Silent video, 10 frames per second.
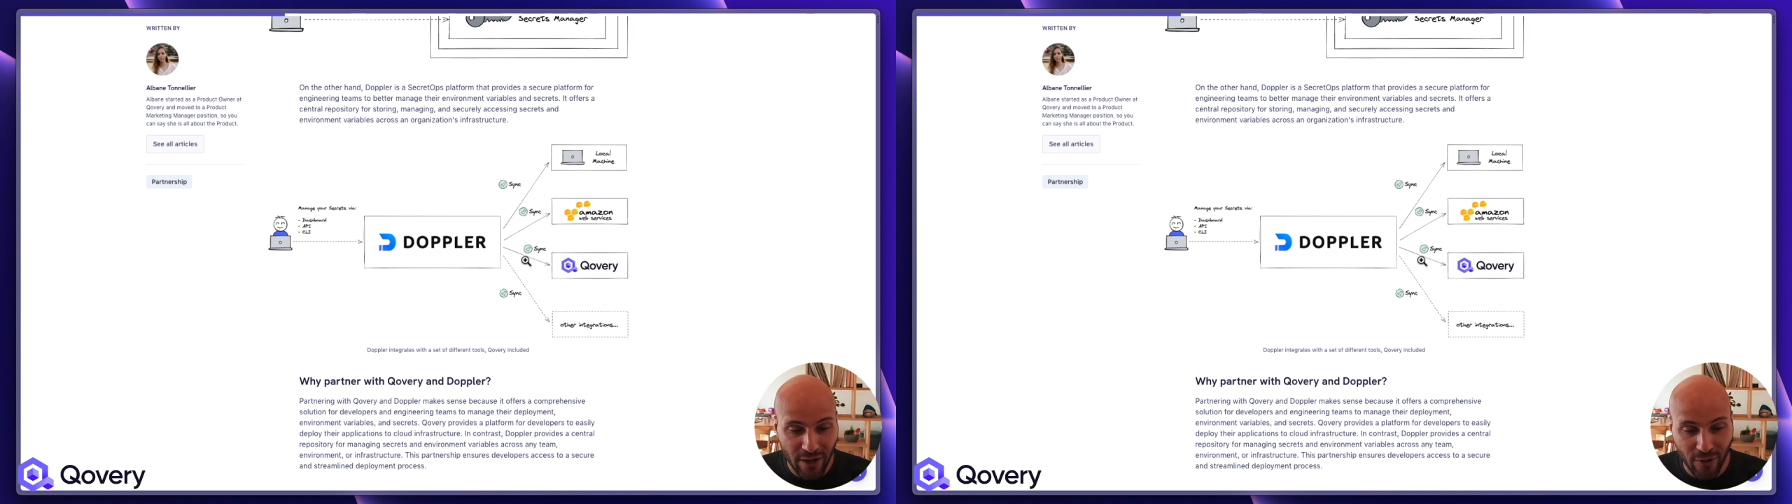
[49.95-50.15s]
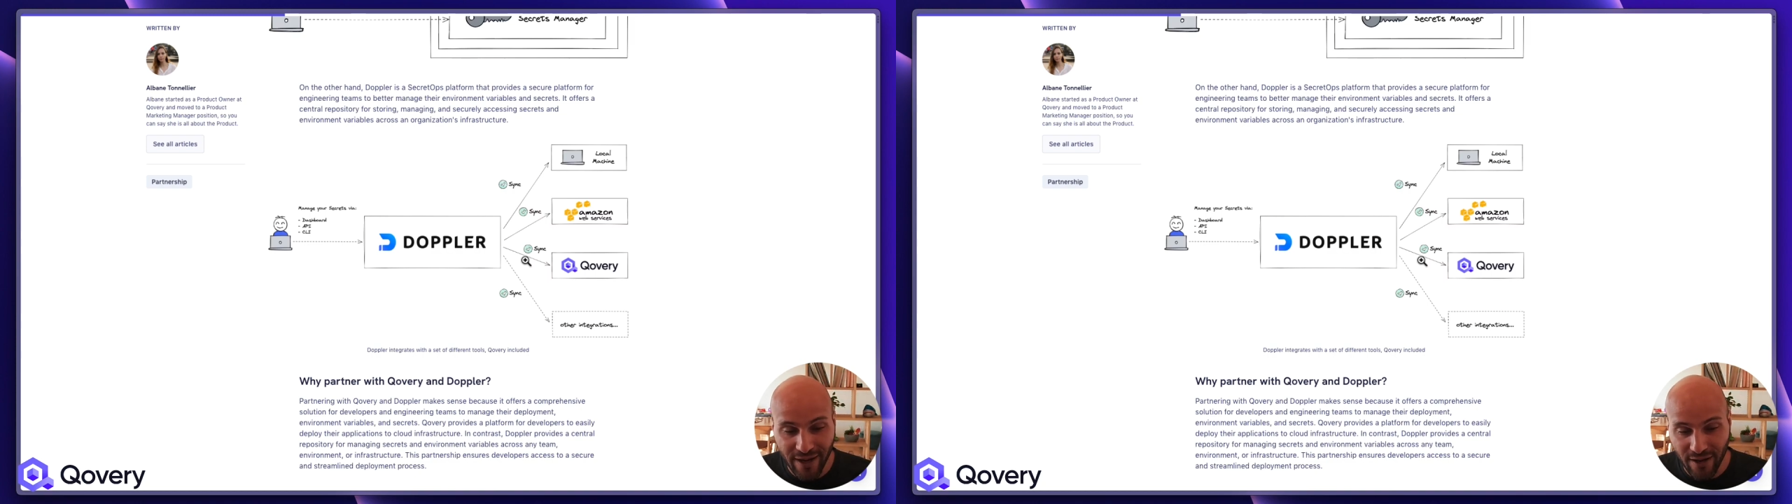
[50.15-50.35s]

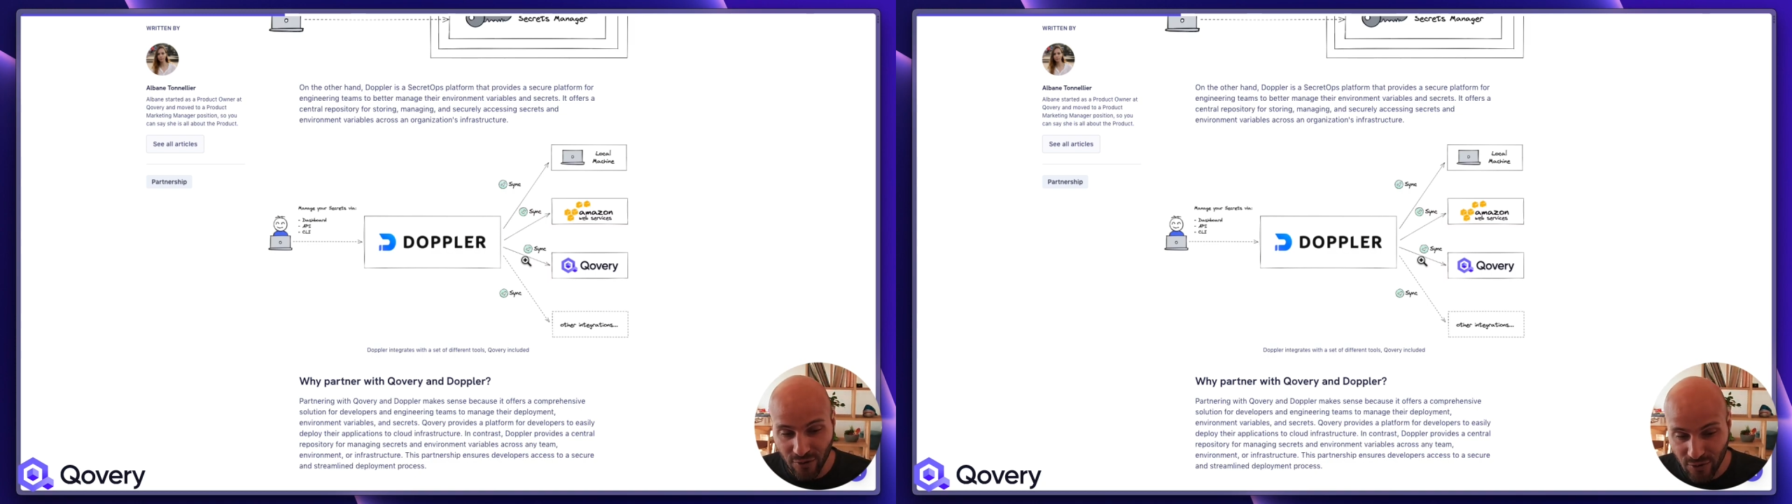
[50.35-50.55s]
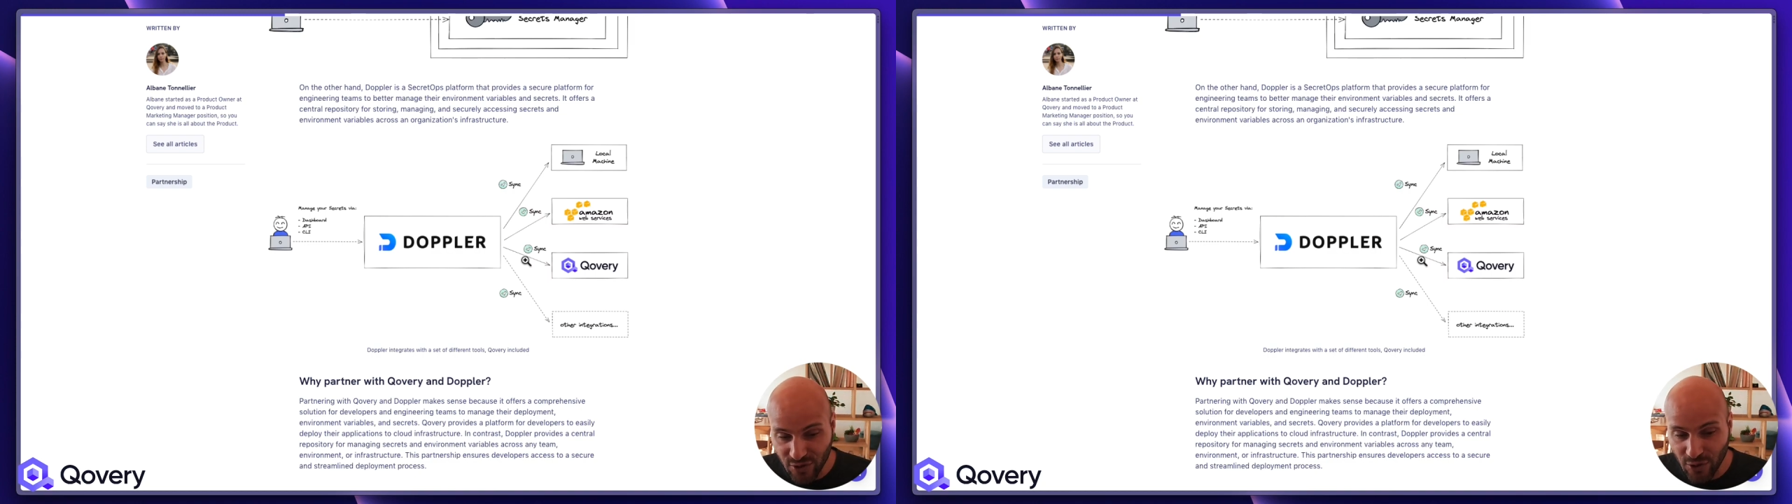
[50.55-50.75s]
you can
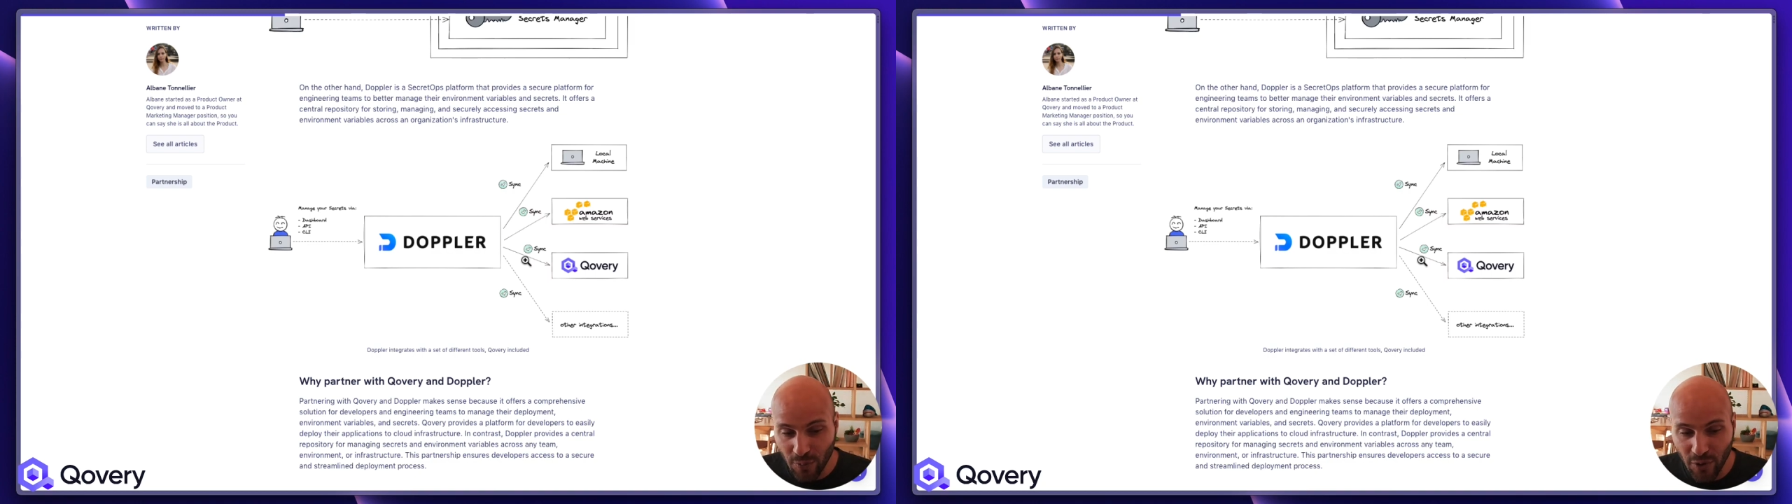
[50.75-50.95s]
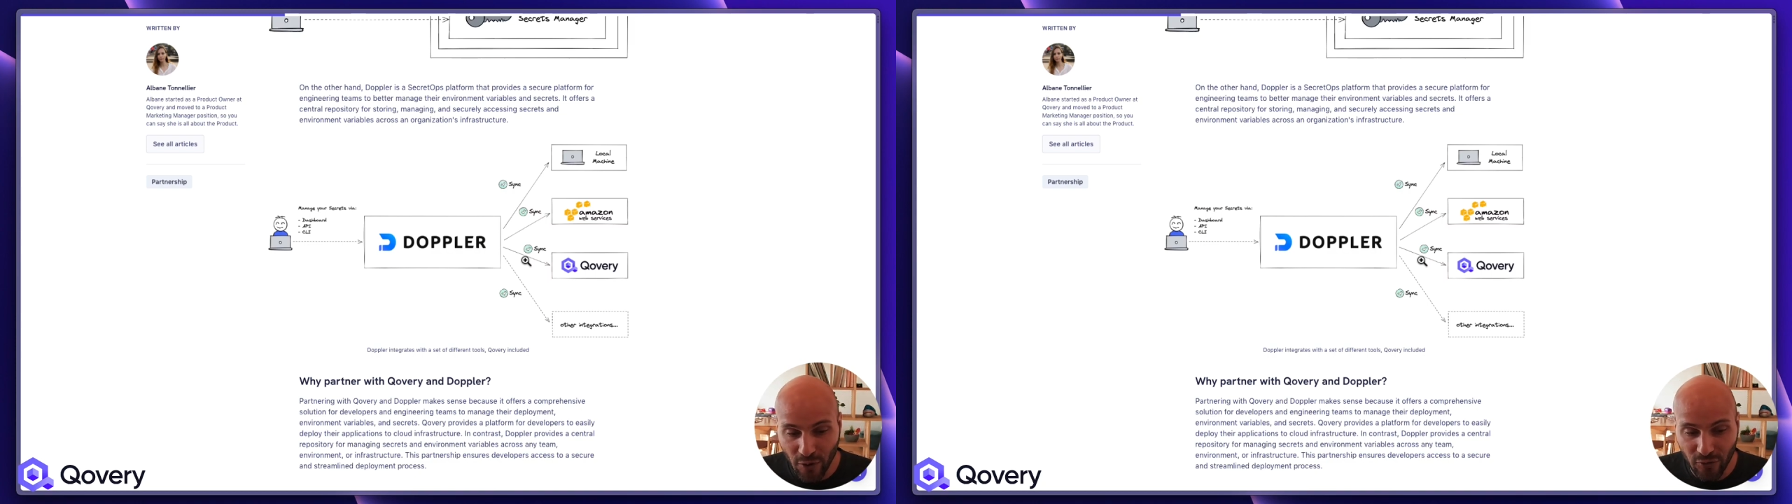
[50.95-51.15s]
use
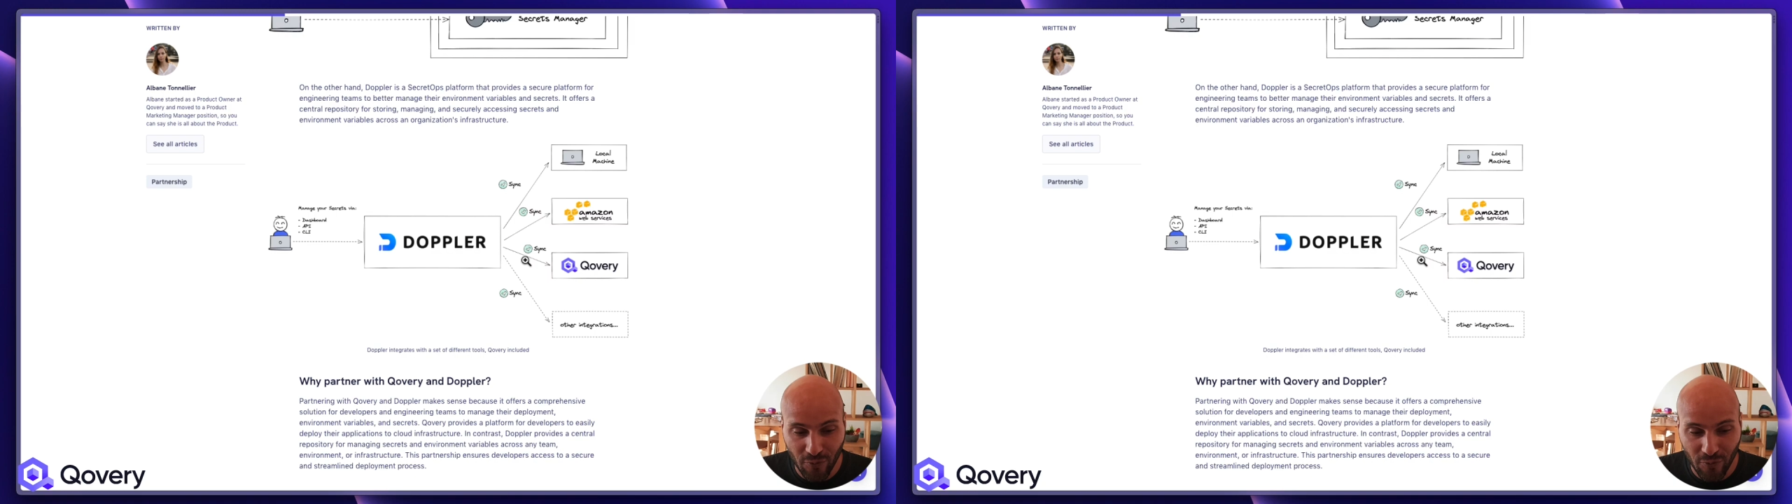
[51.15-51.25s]
Doppler